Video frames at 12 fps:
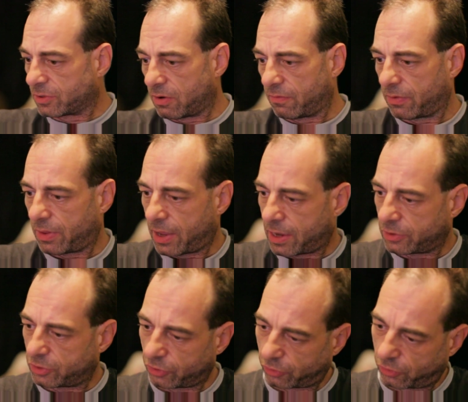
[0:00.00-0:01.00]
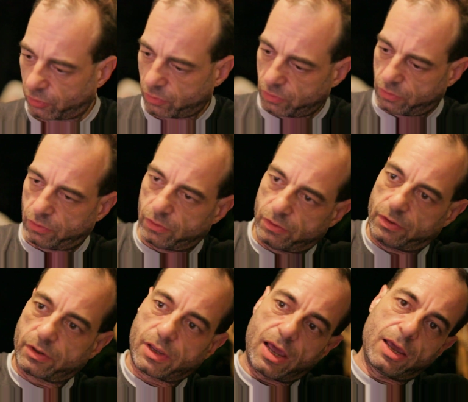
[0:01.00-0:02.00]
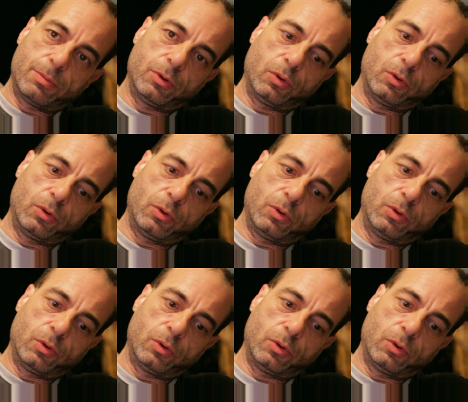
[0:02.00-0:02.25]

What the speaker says: over there, just the cable